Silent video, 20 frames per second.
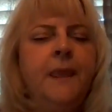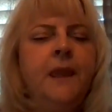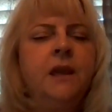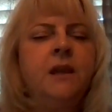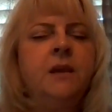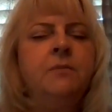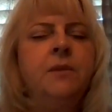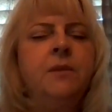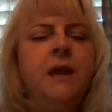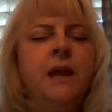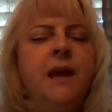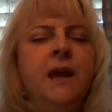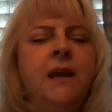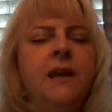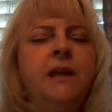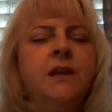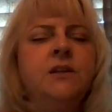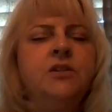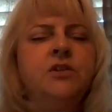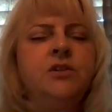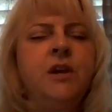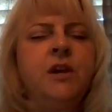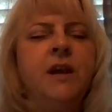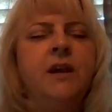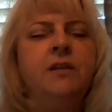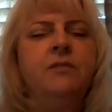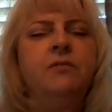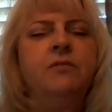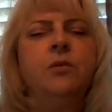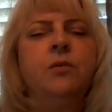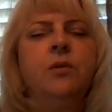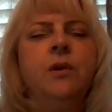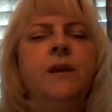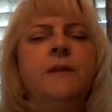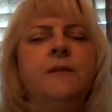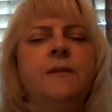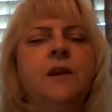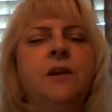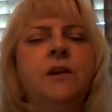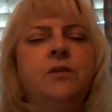Can be any shade of
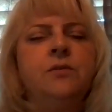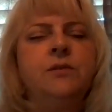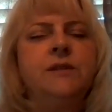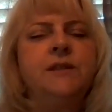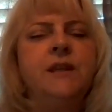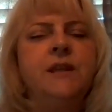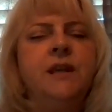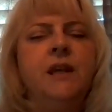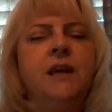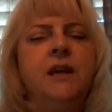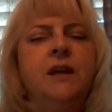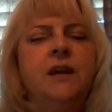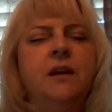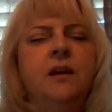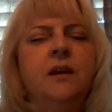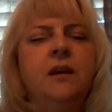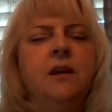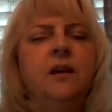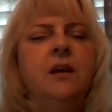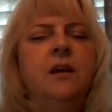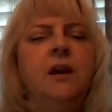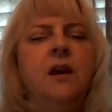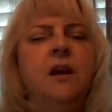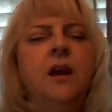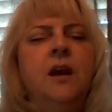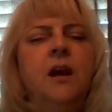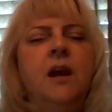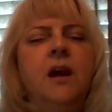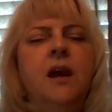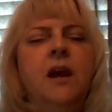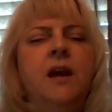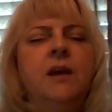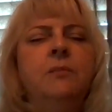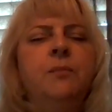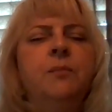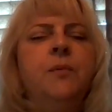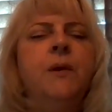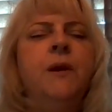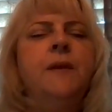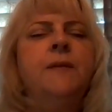green that you see, and
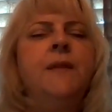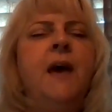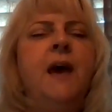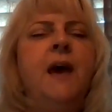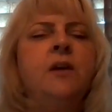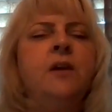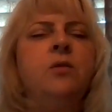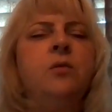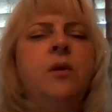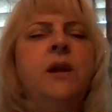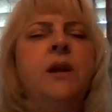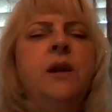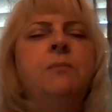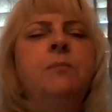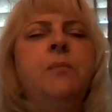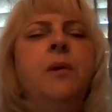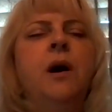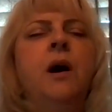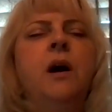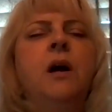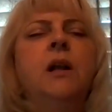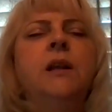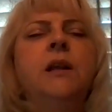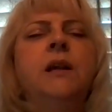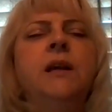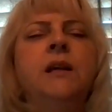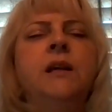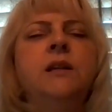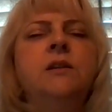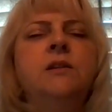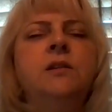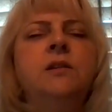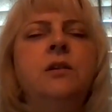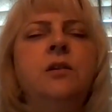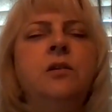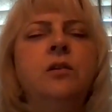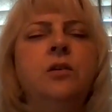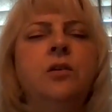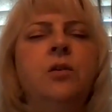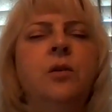bring that green ball into
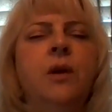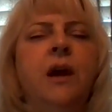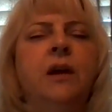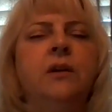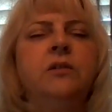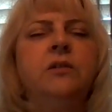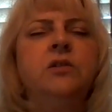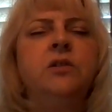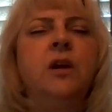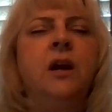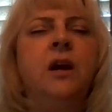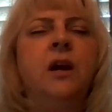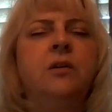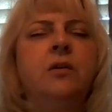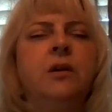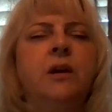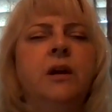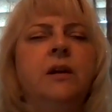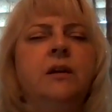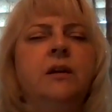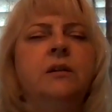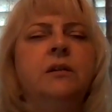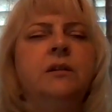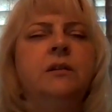your crown chakra,